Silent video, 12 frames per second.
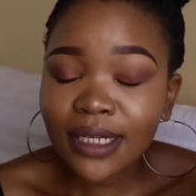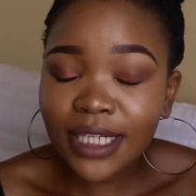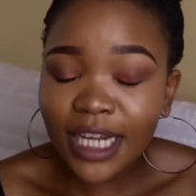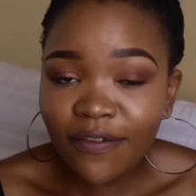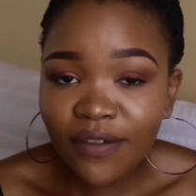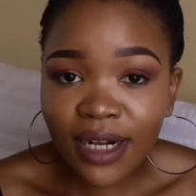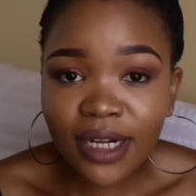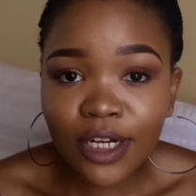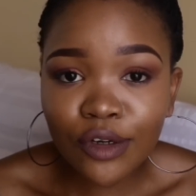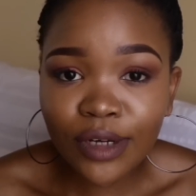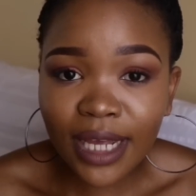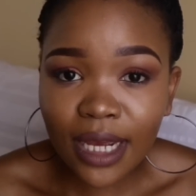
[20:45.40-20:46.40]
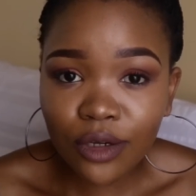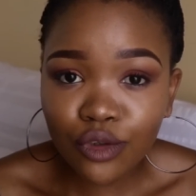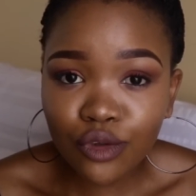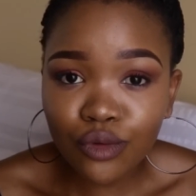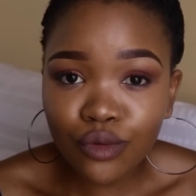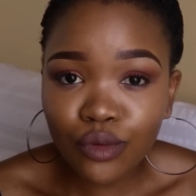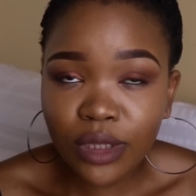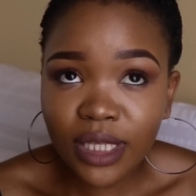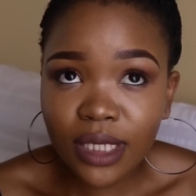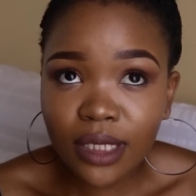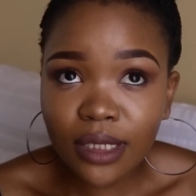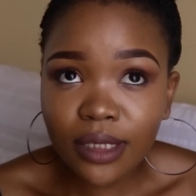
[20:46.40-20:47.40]
definitely look into
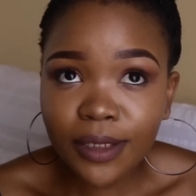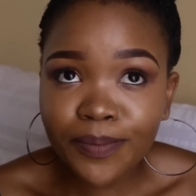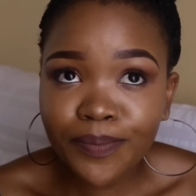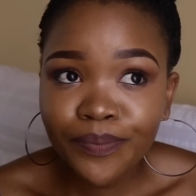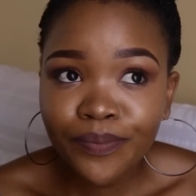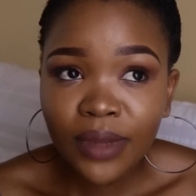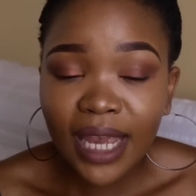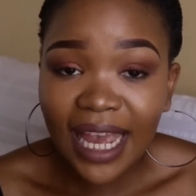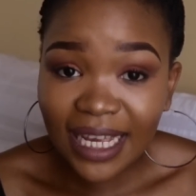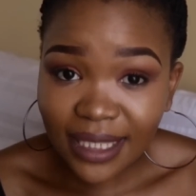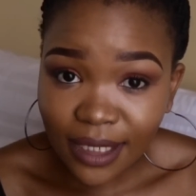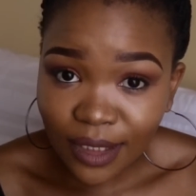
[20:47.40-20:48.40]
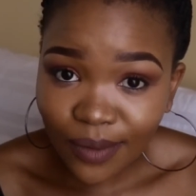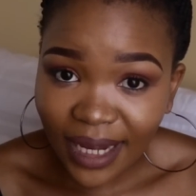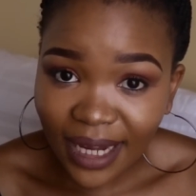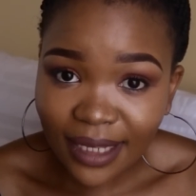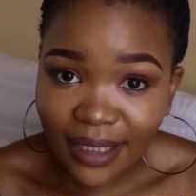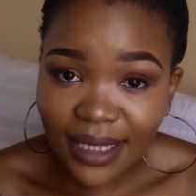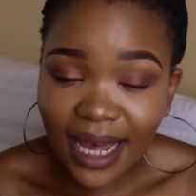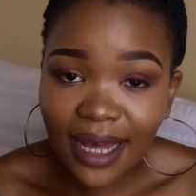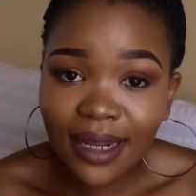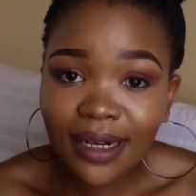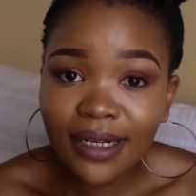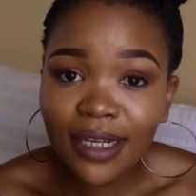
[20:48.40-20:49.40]
the Essence ones
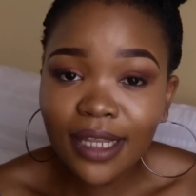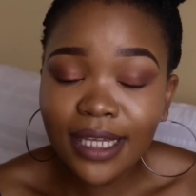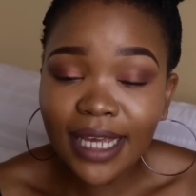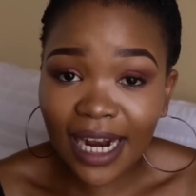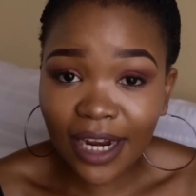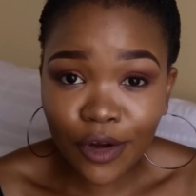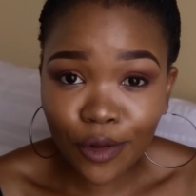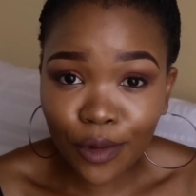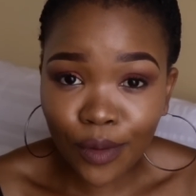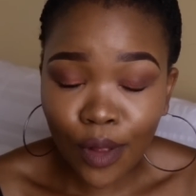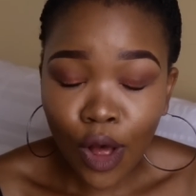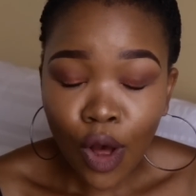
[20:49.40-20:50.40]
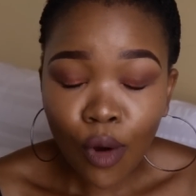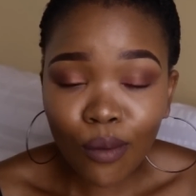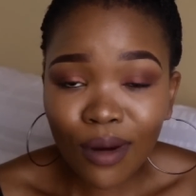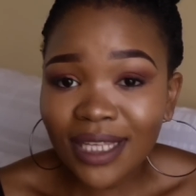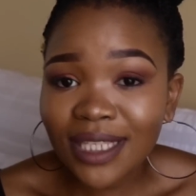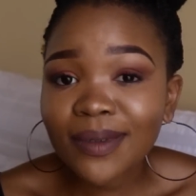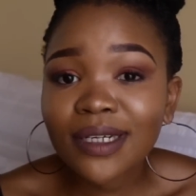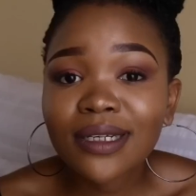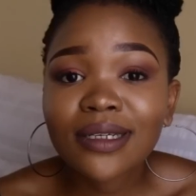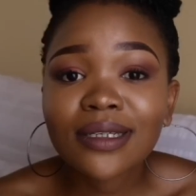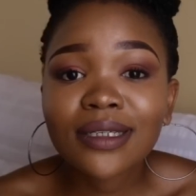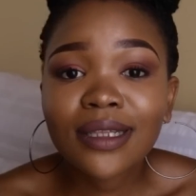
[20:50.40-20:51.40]
and the Eligo ones,
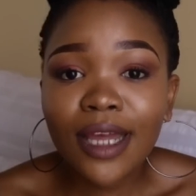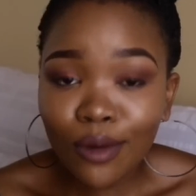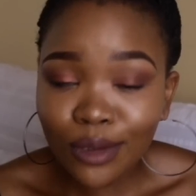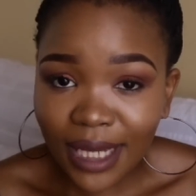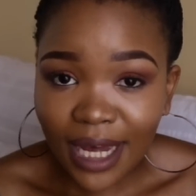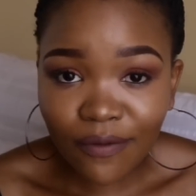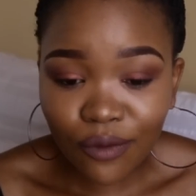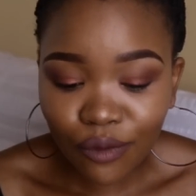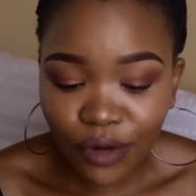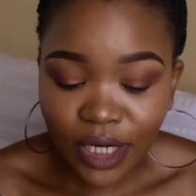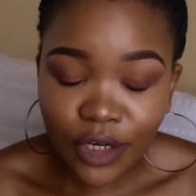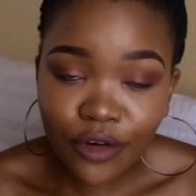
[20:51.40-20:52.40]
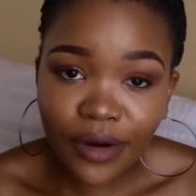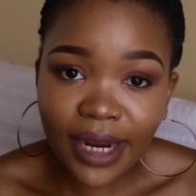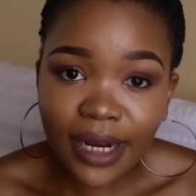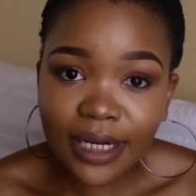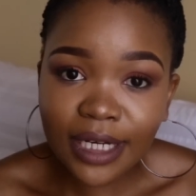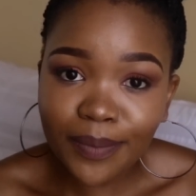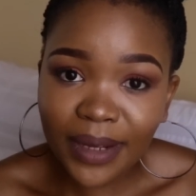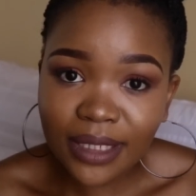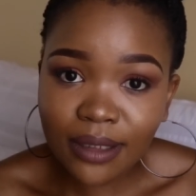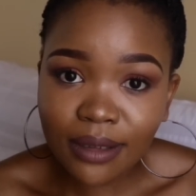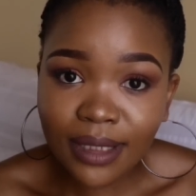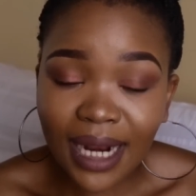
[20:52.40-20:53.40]
because they also have really great lip
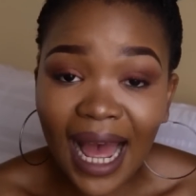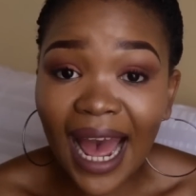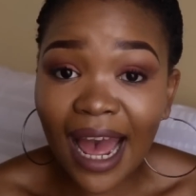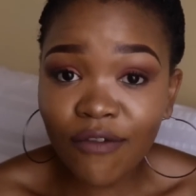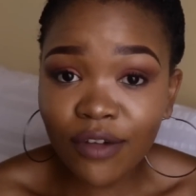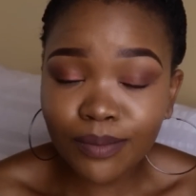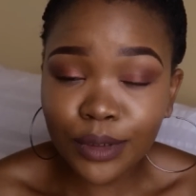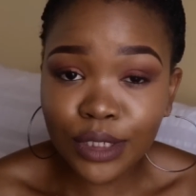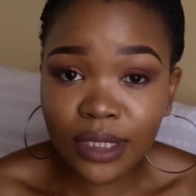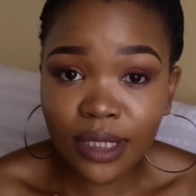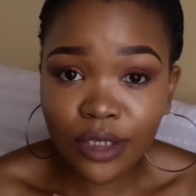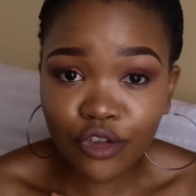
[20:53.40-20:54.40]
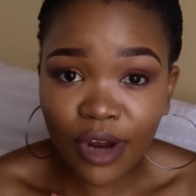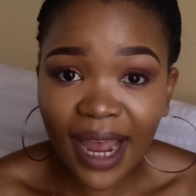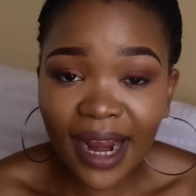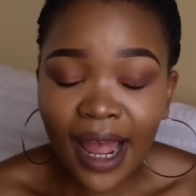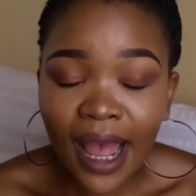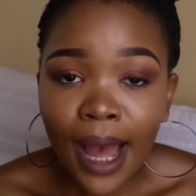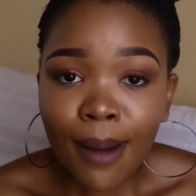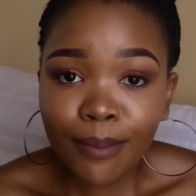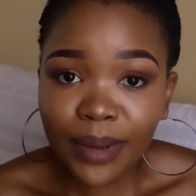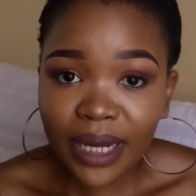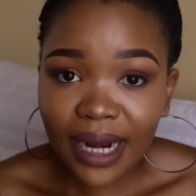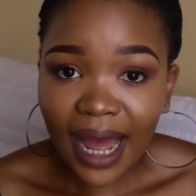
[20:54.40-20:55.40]
pencils that I haven't personally tried,
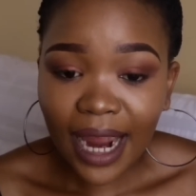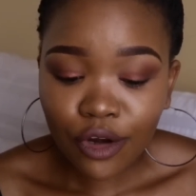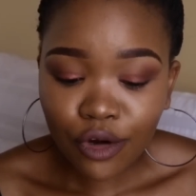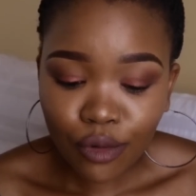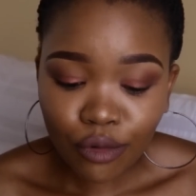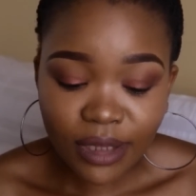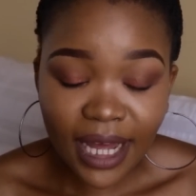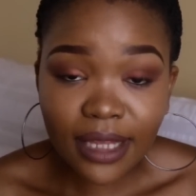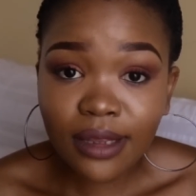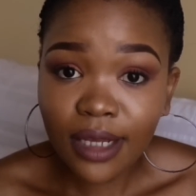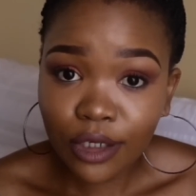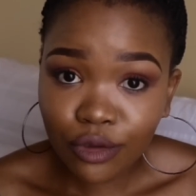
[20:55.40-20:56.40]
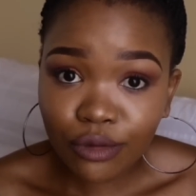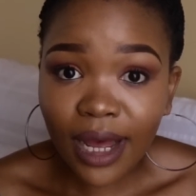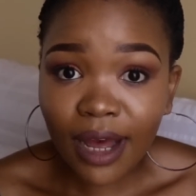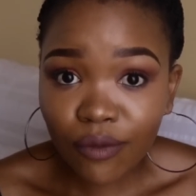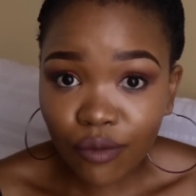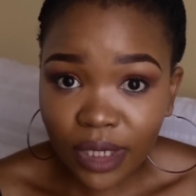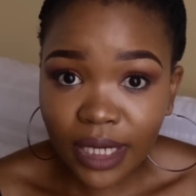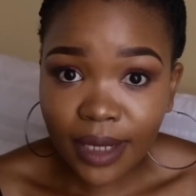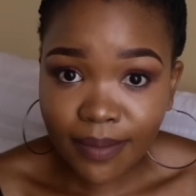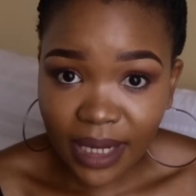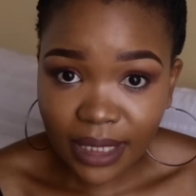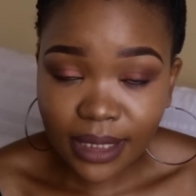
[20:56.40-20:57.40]
but I know that they do have really
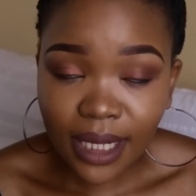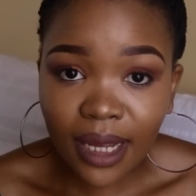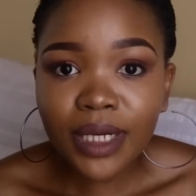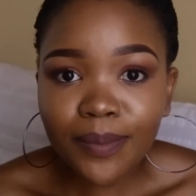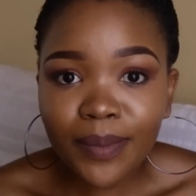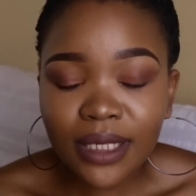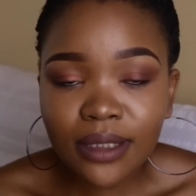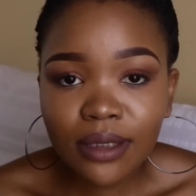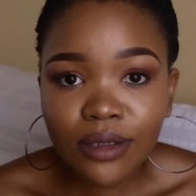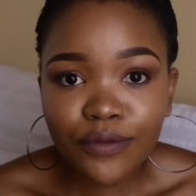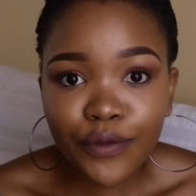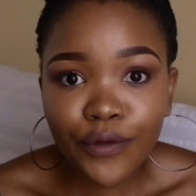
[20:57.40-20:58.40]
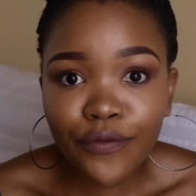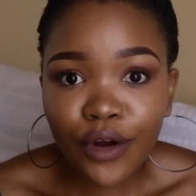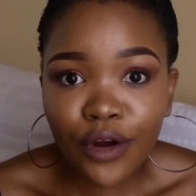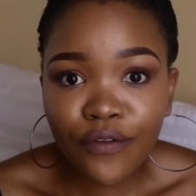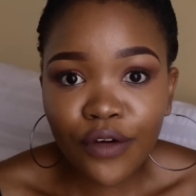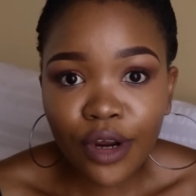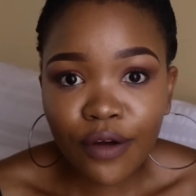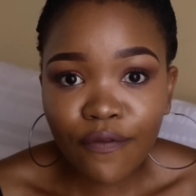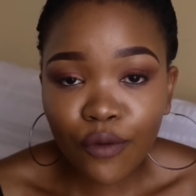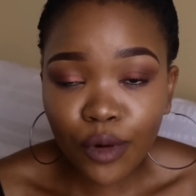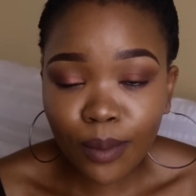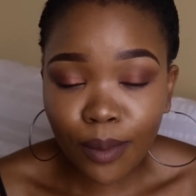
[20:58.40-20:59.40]
amazing lip pencils for a very, very
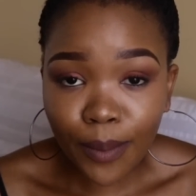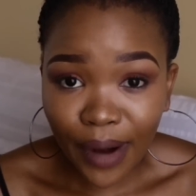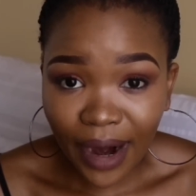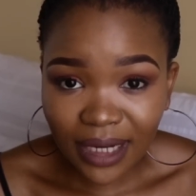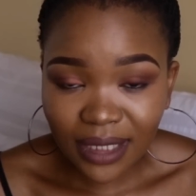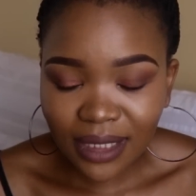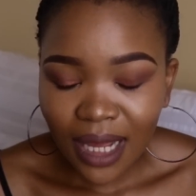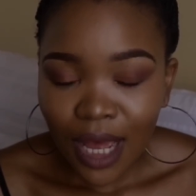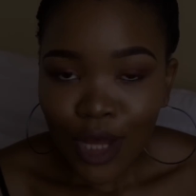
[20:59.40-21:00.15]
affordable price.